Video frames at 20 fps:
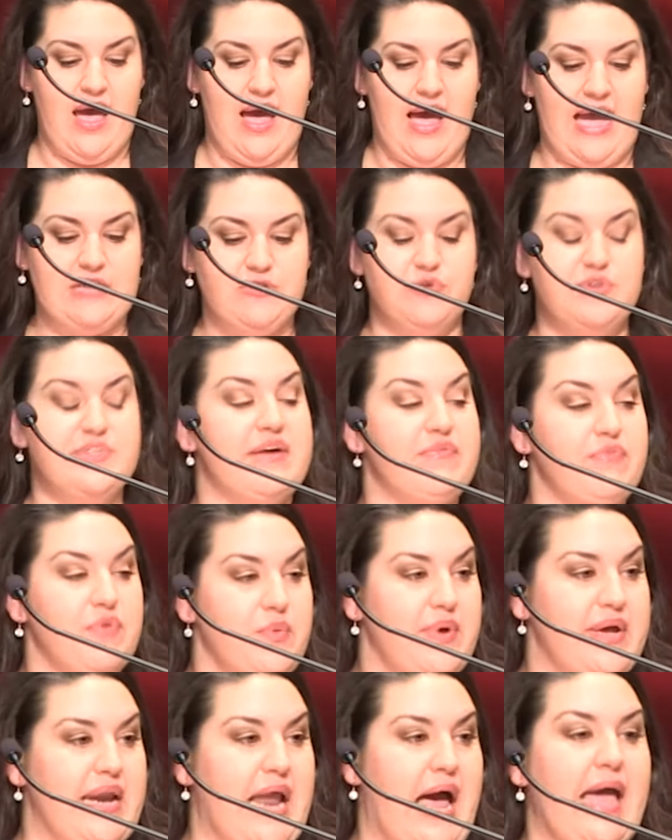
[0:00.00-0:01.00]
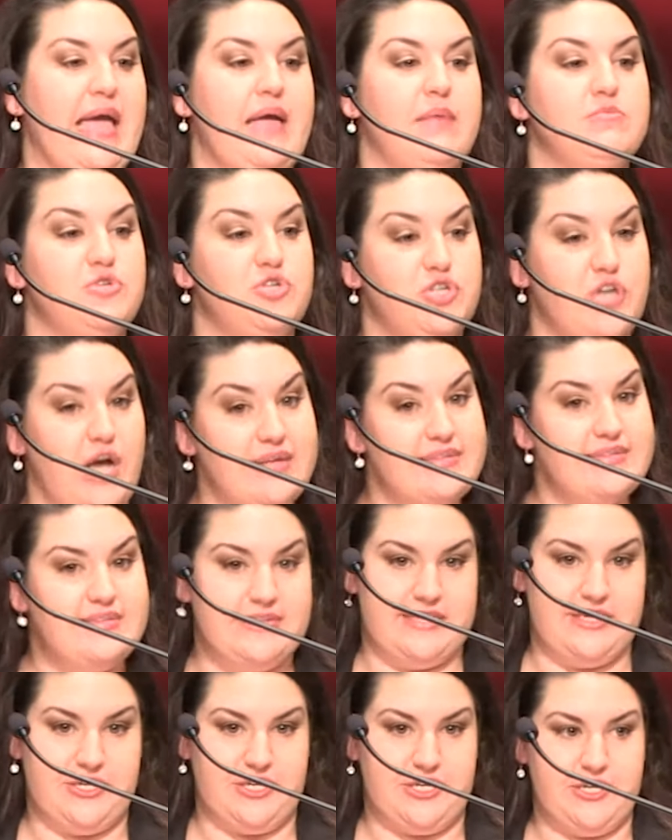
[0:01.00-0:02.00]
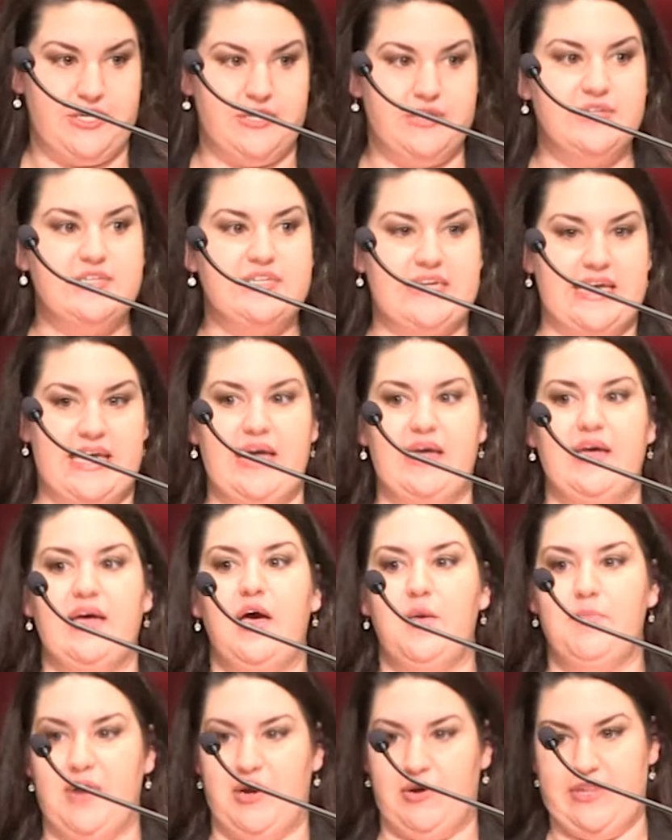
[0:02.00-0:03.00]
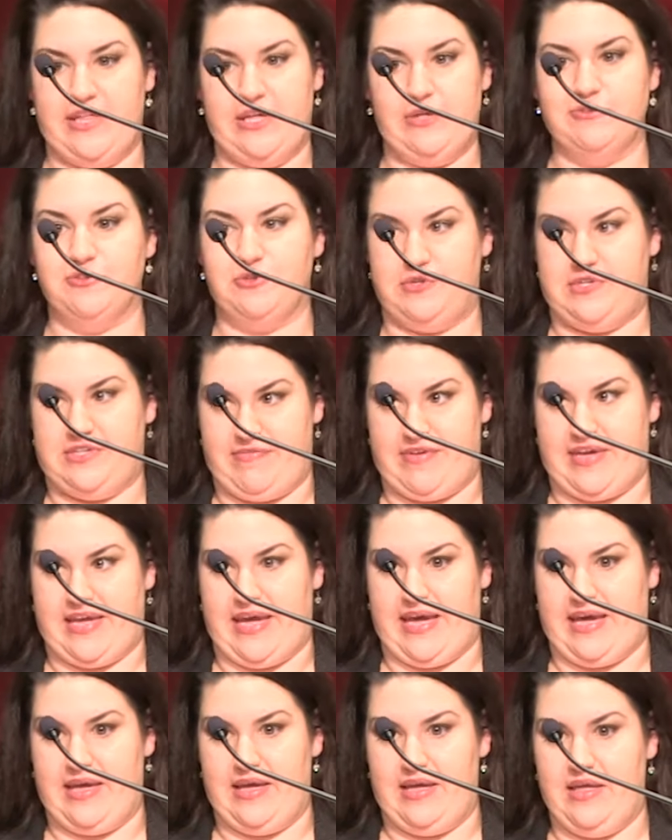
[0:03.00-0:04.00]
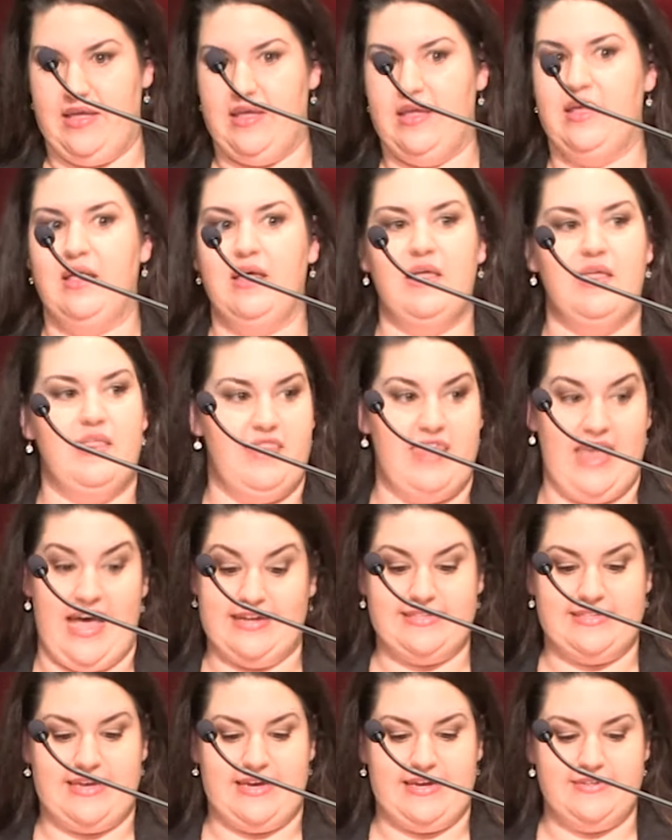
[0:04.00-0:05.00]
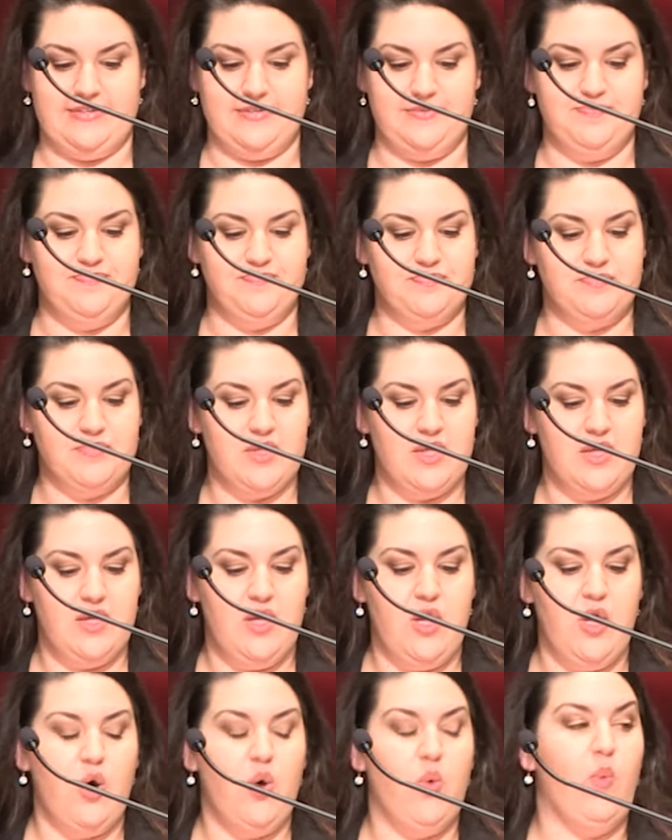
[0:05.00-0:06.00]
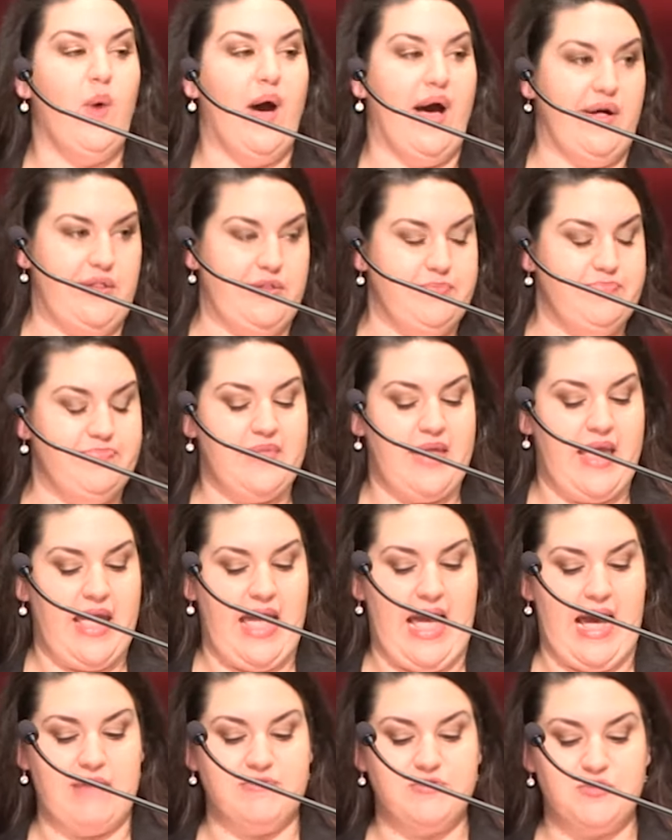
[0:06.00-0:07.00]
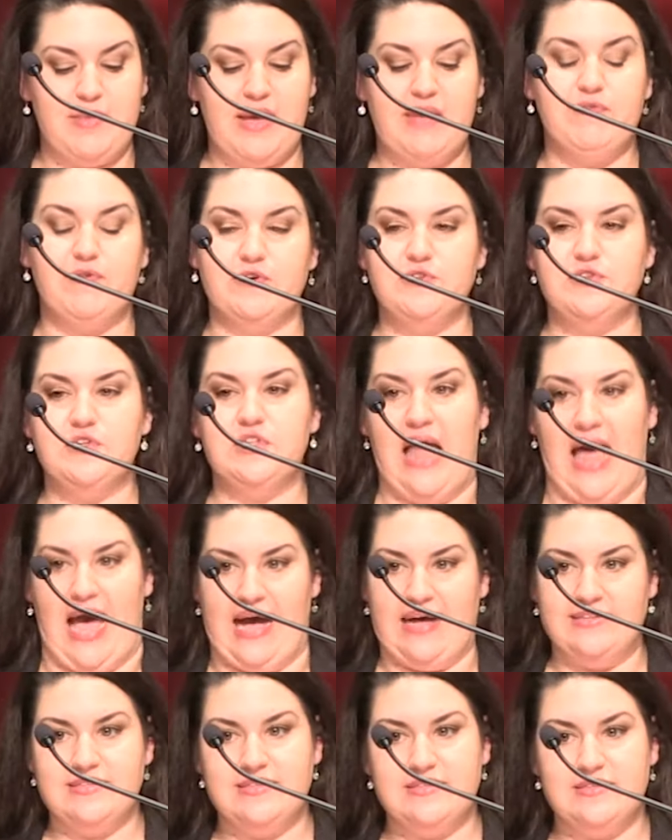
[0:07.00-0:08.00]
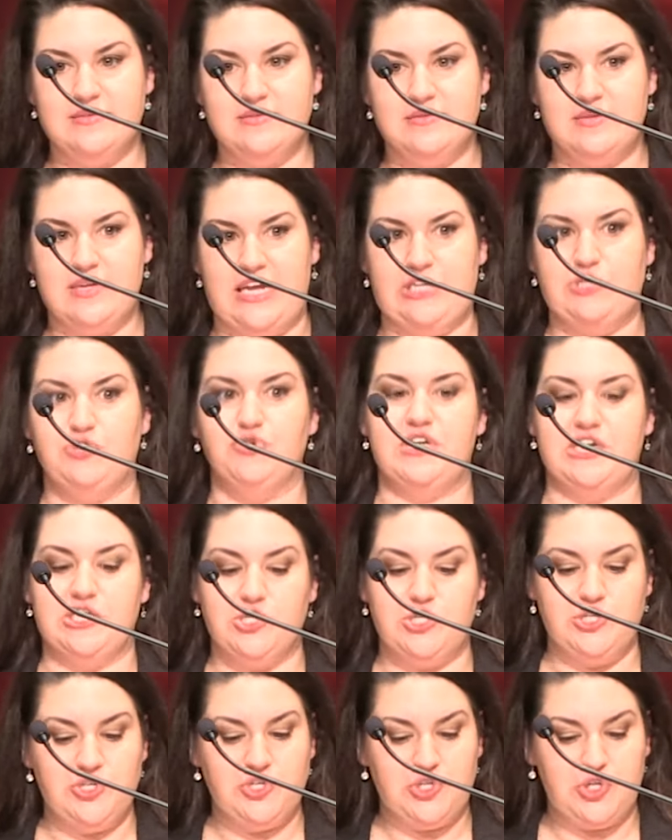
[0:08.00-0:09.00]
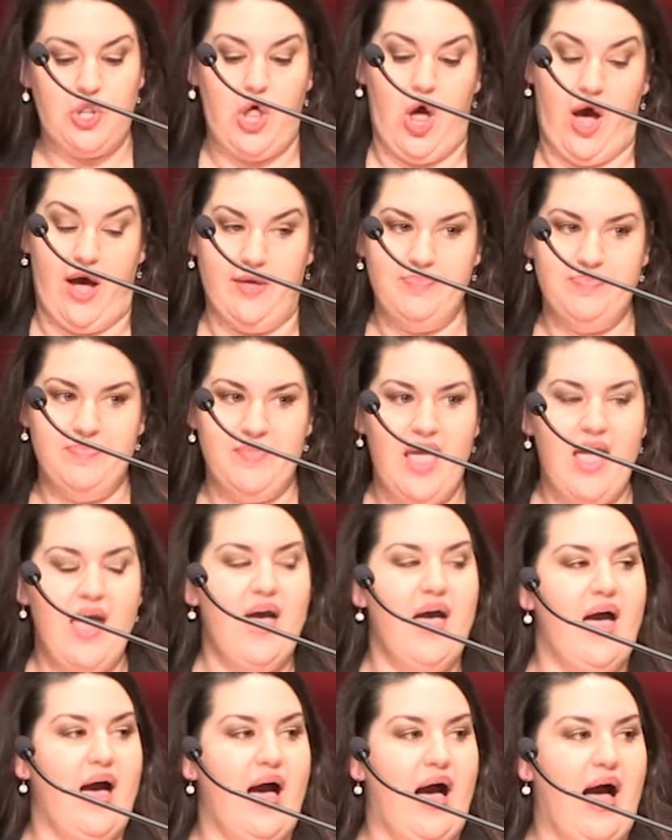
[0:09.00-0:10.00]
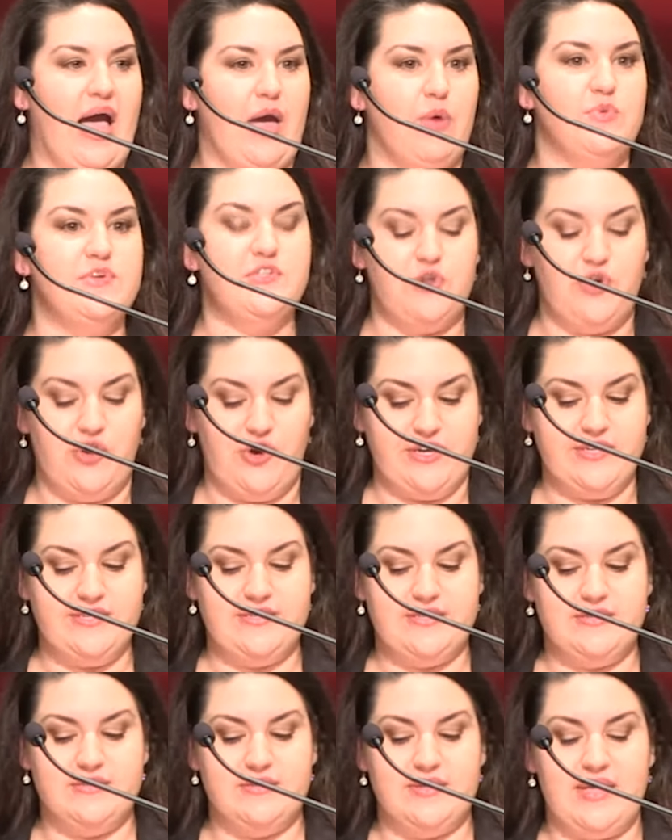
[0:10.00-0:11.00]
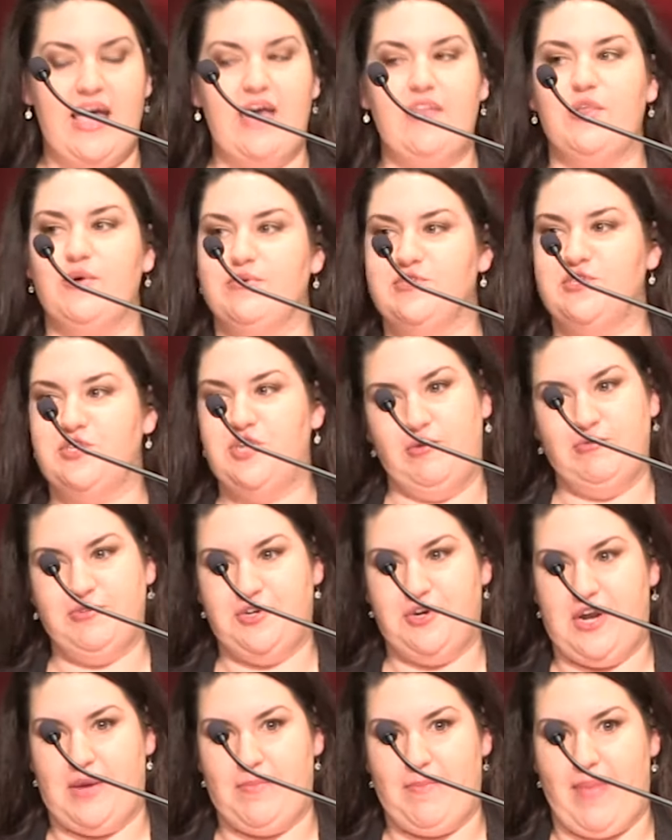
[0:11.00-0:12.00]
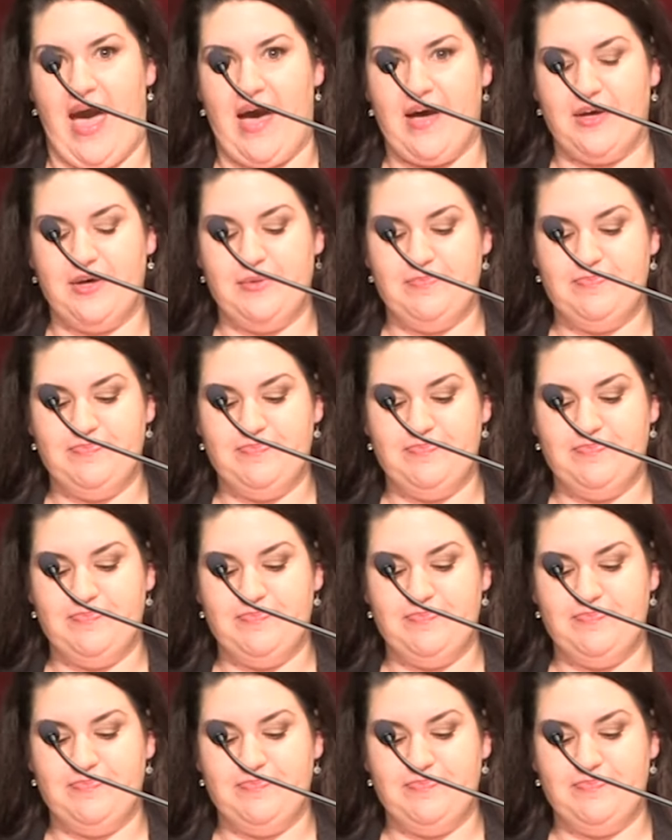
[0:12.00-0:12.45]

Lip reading: I told everyone I am just here to get a paralegal certificate. That's it. Well, after my first class, Introduction to Law, I was hooked and there was no turning back.